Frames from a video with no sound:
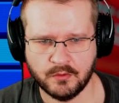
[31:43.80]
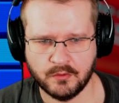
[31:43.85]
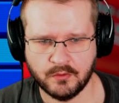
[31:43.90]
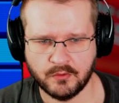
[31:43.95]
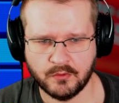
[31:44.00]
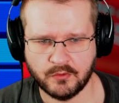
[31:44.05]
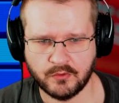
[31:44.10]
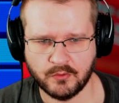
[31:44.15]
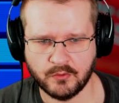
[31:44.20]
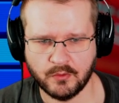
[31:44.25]

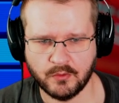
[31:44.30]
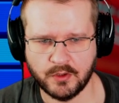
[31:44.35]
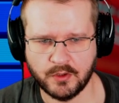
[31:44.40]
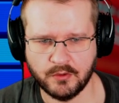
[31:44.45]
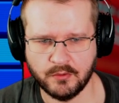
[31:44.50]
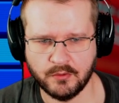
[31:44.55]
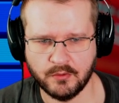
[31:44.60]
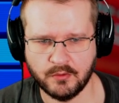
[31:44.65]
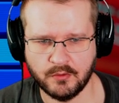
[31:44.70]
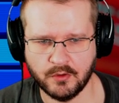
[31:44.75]
So I
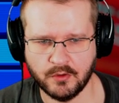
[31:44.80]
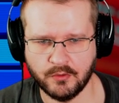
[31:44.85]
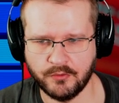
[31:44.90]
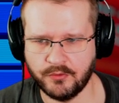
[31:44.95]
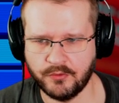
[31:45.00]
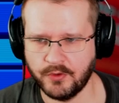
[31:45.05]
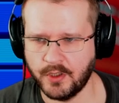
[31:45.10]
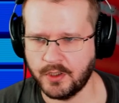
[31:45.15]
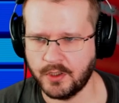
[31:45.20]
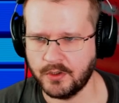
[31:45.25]

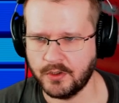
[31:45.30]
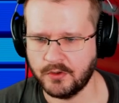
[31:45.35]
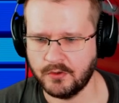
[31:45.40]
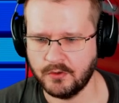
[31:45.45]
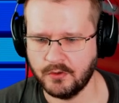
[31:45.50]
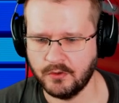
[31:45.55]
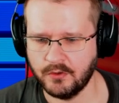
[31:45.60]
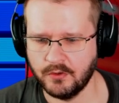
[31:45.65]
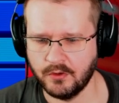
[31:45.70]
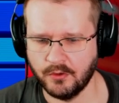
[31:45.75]

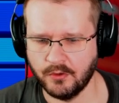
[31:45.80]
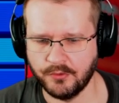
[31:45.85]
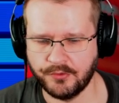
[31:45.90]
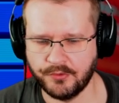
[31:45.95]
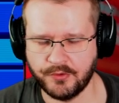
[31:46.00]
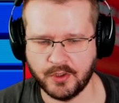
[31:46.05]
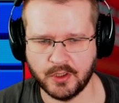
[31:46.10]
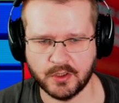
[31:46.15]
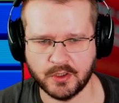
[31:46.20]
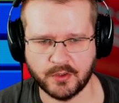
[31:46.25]
don't
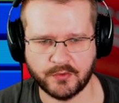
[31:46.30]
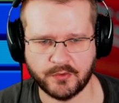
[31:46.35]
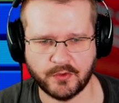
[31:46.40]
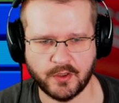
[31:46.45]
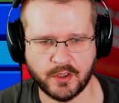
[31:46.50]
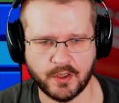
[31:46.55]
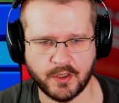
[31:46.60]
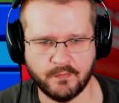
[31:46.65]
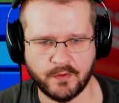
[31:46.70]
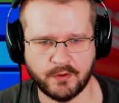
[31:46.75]
think it as
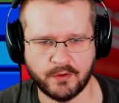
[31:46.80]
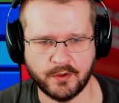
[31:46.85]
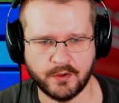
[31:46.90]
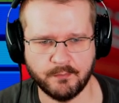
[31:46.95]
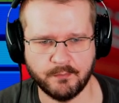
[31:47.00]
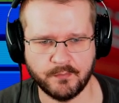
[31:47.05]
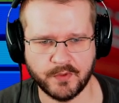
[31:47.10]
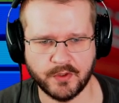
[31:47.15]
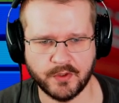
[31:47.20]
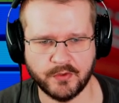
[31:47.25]
a very
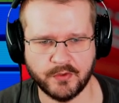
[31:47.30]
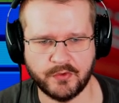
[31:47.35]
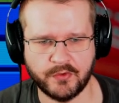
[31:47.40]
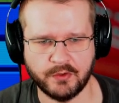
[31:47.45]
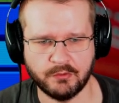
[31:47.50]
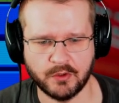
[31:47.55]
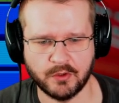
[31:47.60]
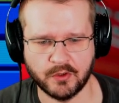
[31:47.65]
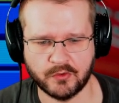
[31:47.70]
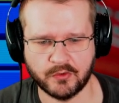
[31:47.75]

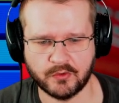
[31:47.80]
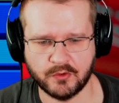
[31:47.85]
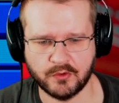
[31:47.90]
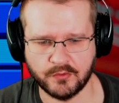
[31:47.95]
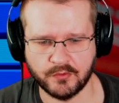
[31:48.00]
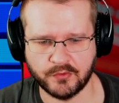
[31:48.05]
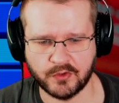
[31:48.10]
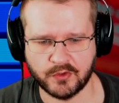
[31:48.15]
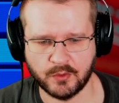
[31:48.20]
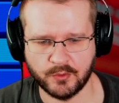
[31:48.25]
serious golf
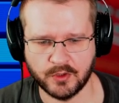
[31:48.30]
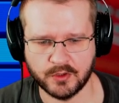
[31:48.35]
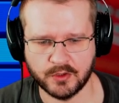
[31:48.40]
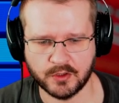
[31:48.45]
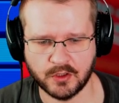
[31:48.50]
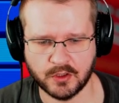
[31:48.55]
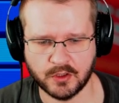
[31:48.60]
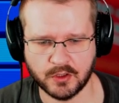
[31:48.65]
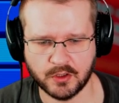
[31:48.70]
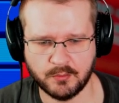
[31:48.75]
simulator
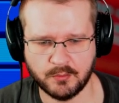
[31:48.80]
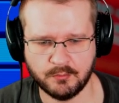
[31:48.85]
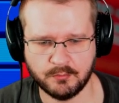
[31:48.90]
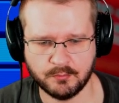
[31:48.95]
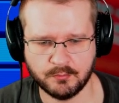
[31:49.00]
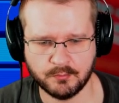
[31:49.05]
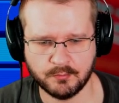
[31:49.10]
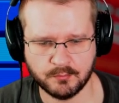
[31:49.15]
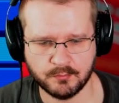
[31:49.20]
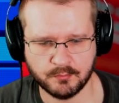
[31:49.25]
kind of game.
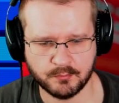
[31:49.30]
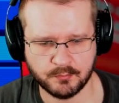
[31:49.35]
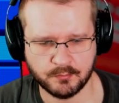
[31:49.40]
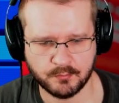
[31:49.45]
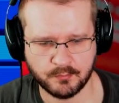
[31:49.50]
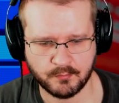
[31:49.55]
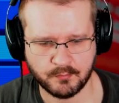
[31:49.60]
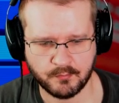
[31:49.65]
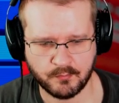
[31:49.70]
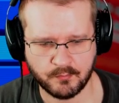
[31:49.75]

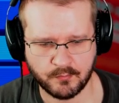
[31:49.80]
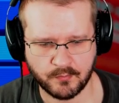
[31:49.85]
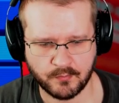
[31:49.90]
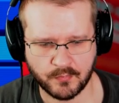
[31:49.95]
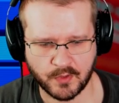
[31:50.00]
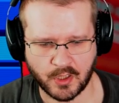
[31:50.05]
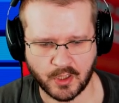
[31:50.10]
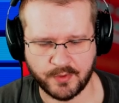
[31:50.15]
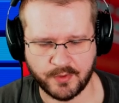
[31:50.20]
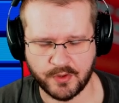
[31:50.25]

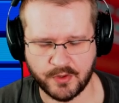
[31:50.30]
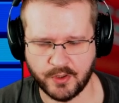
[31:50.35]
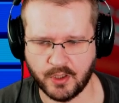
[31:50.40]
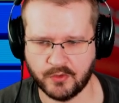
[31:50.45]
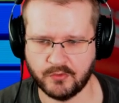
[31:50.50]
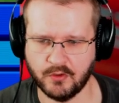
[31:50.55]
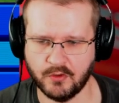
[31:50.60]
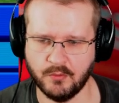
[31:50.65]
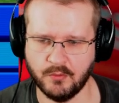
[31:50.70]
I mean, there are so